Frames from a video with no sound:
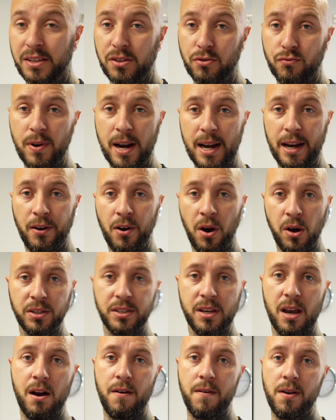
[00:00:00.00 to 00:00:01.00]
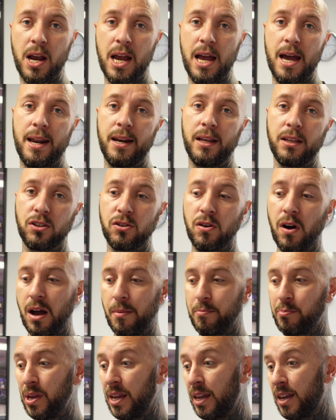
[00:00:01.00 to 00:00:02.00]
It's a really nice area and it's got
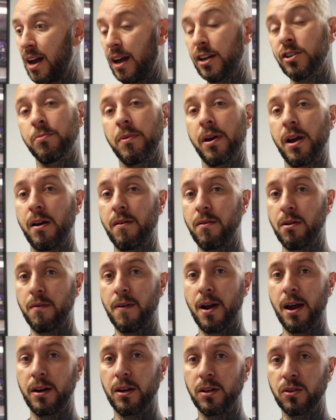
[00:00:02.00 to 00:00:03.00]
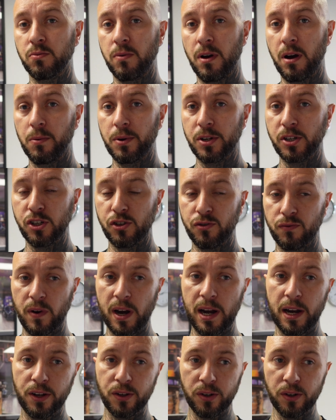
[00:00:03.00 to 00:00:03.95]
a big catchment area around it as well, which is really